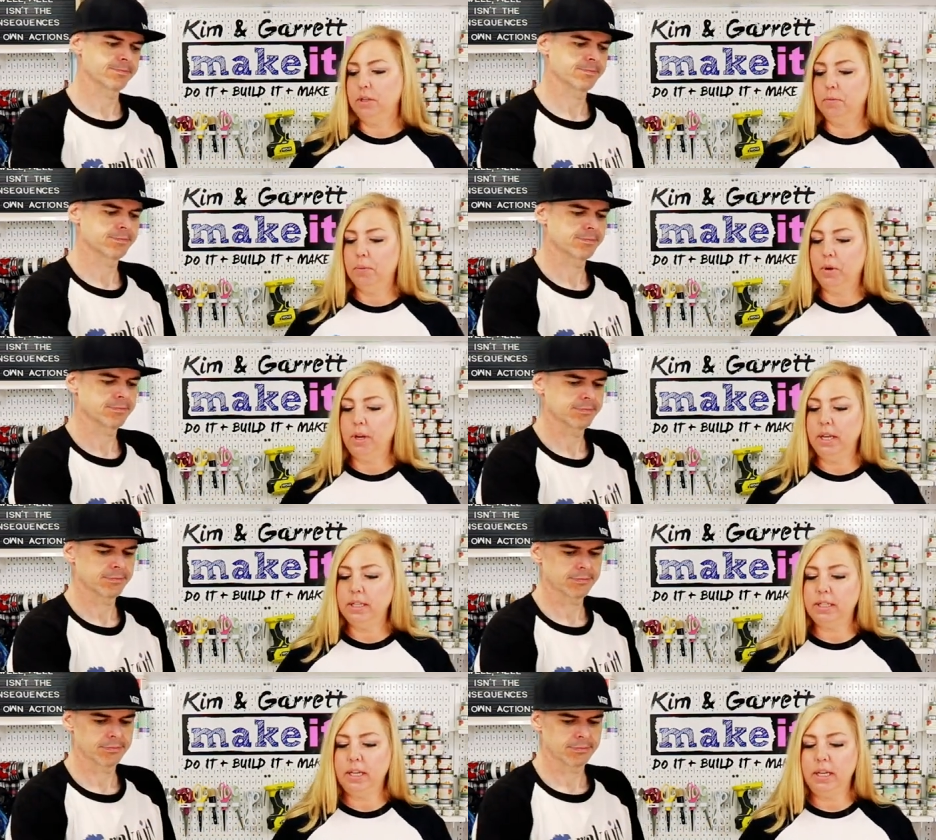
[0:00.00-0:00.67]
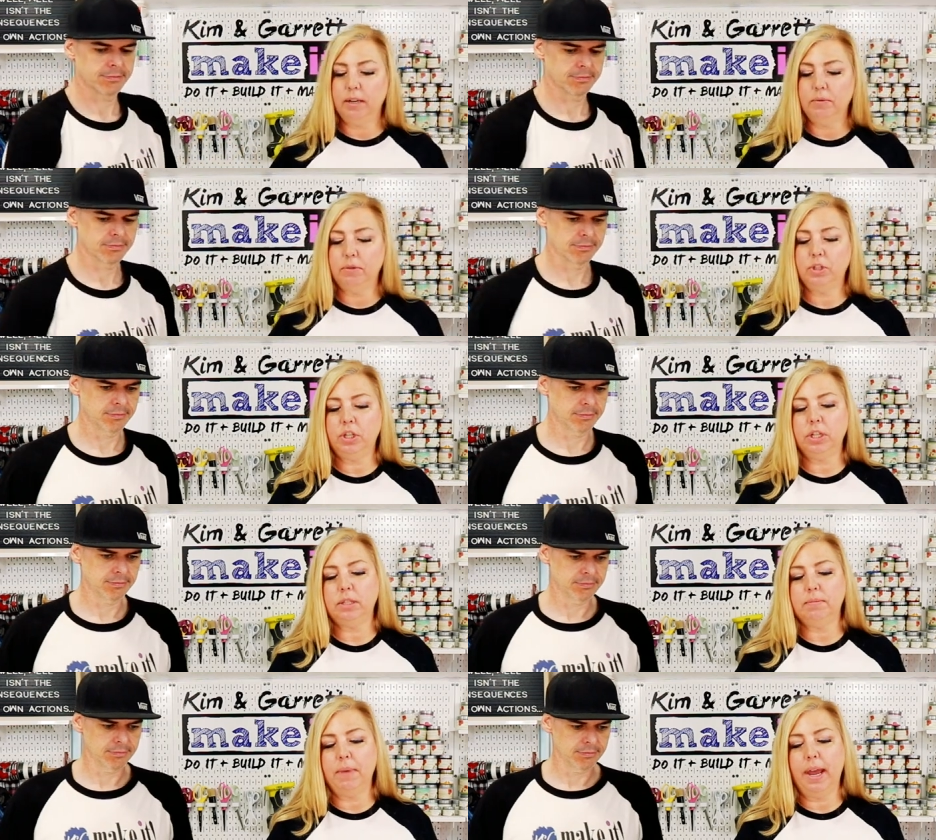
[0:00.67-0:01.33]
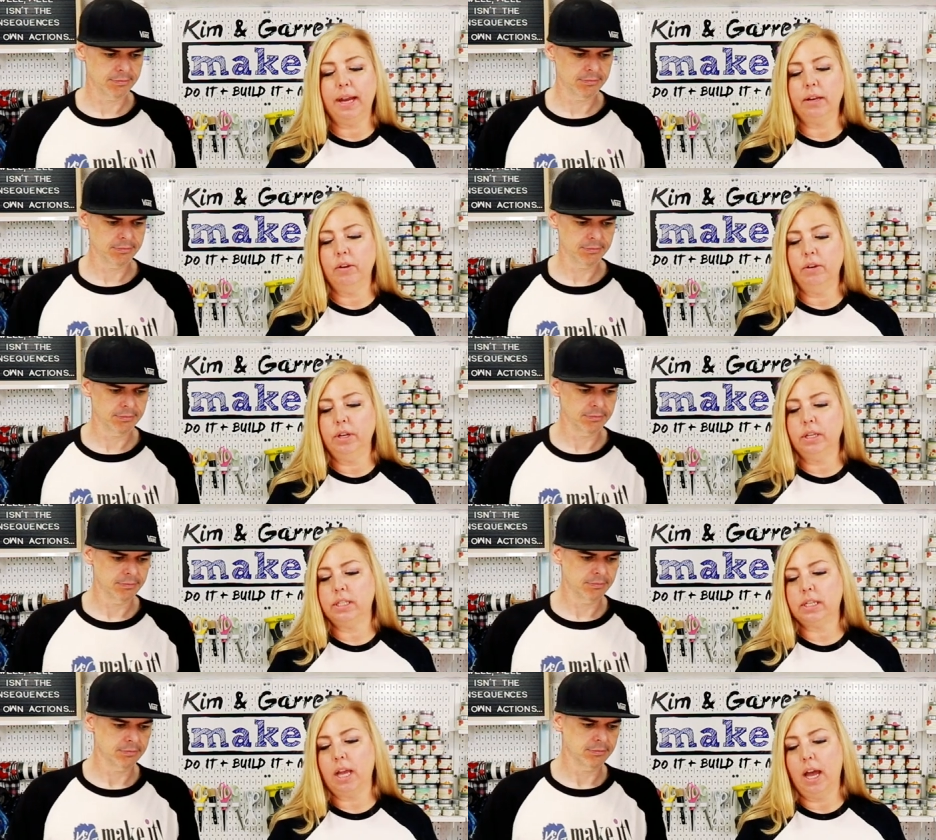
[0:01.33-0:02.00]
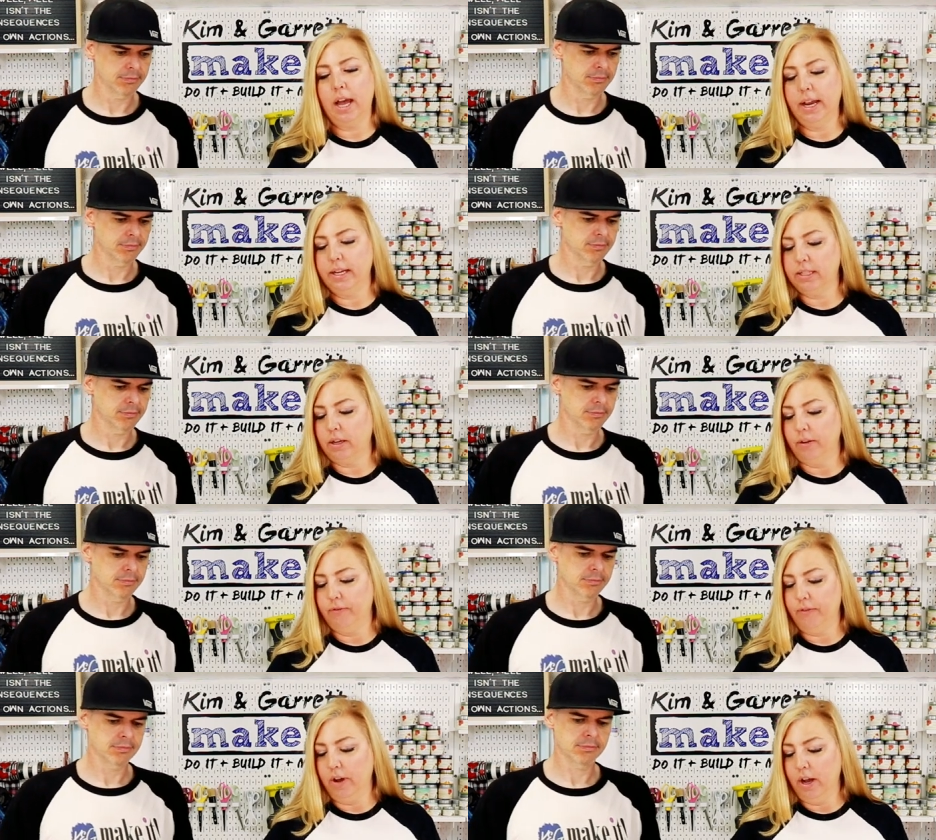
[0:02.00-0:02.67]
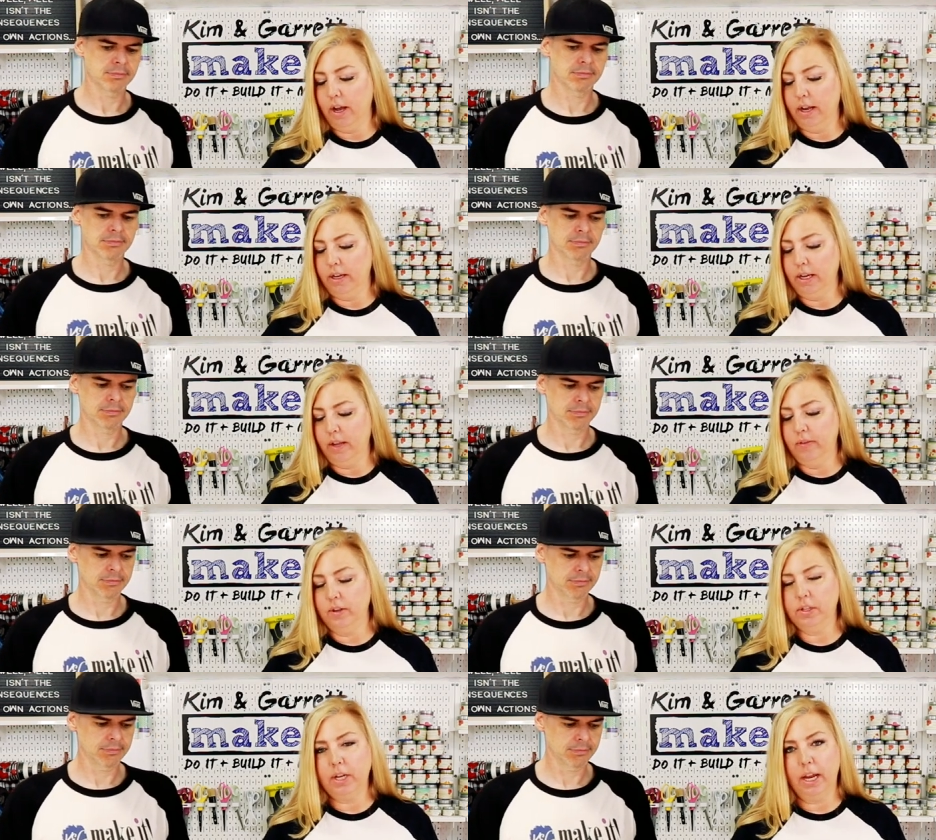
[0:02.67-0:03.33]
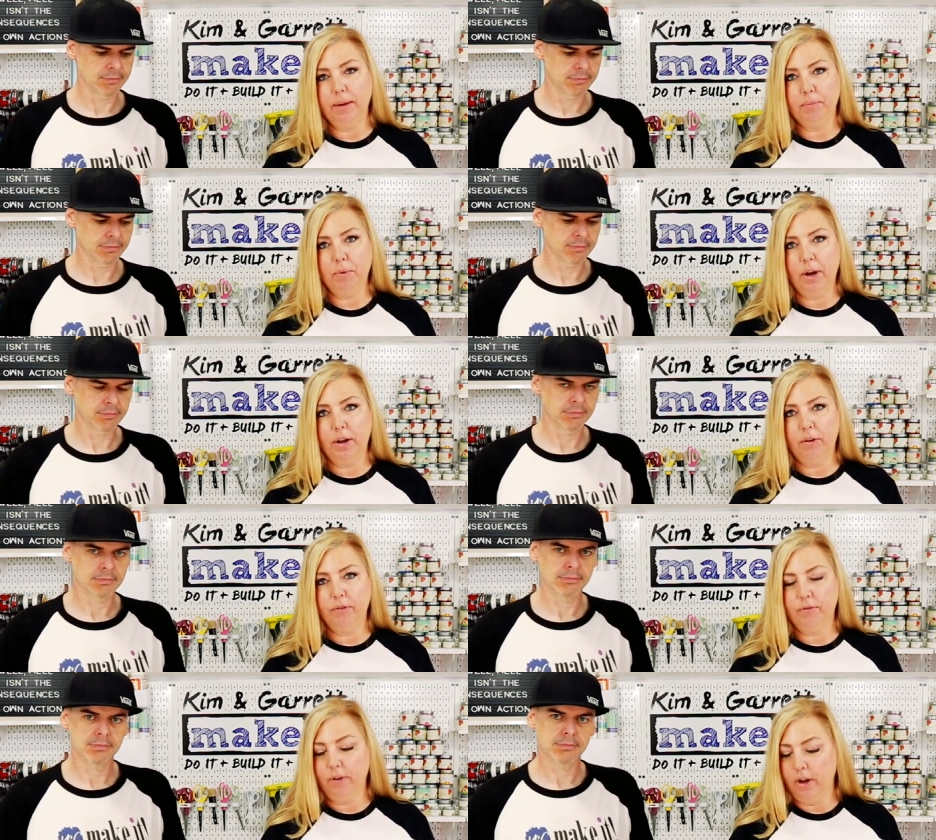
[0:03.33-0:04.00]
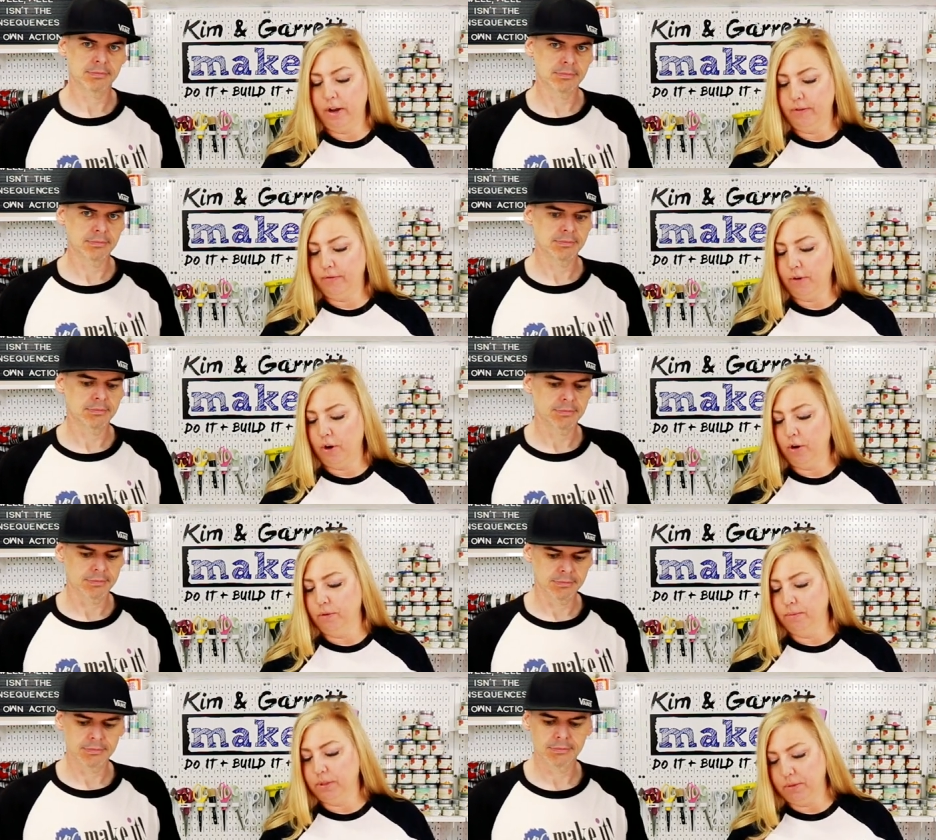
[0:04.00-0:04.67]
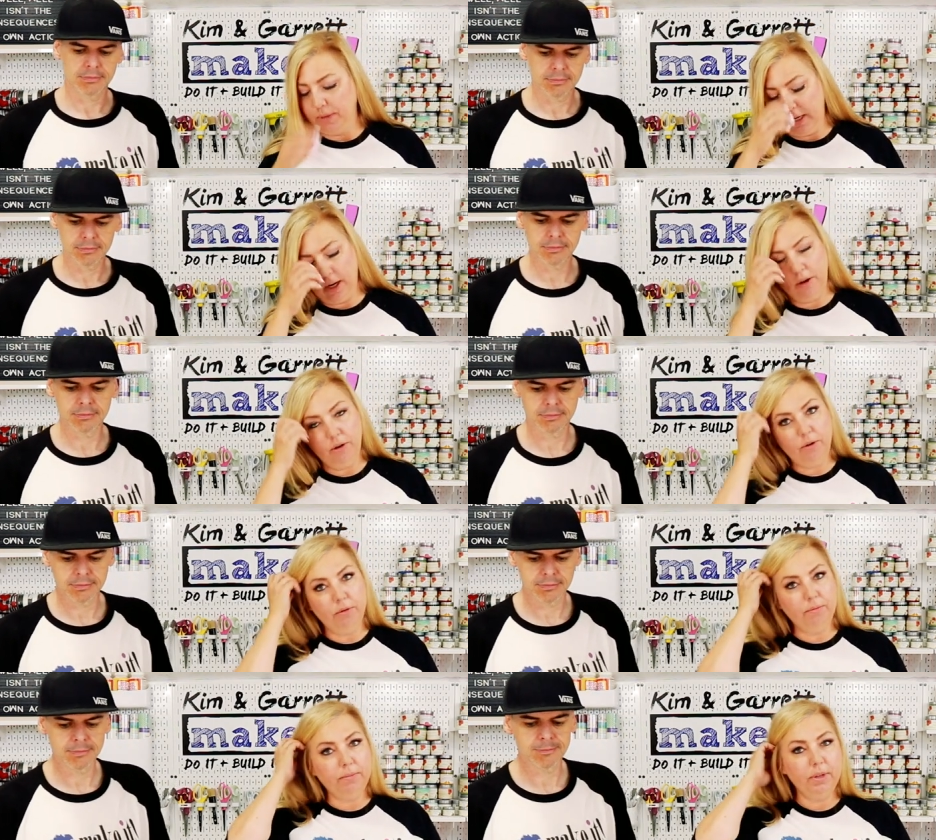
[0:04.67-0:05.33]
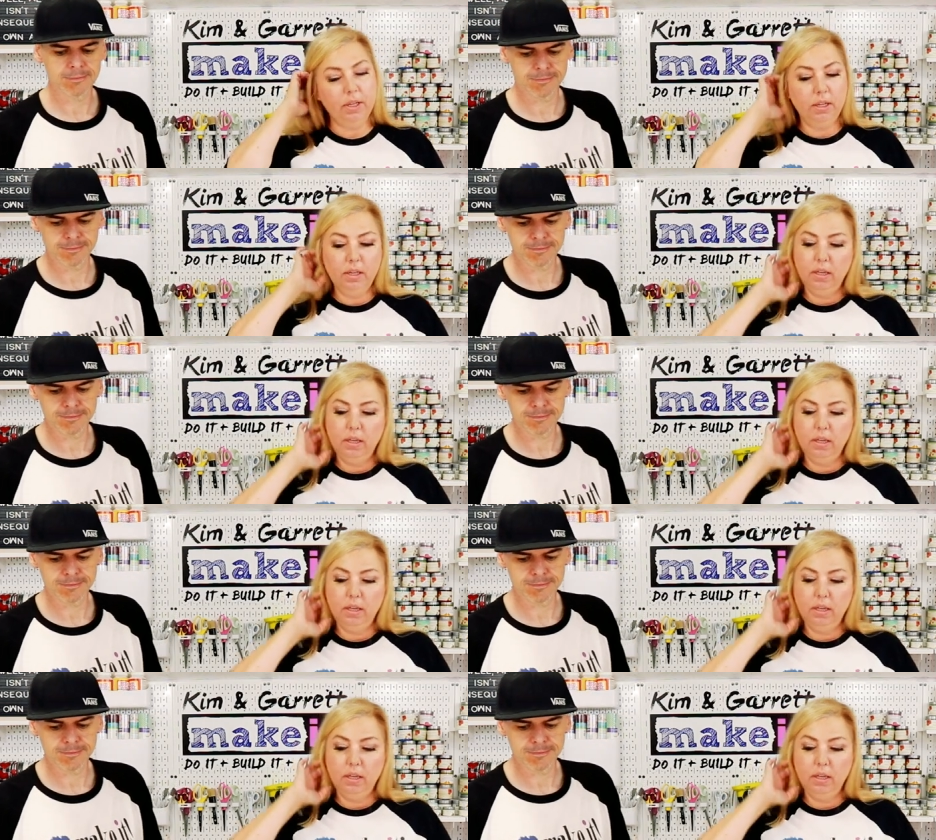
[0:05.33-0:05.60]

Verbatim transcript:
Speaker 1: super easy. It was just Magnolia Sky as our font and the typewriter font for Home Sweet Home.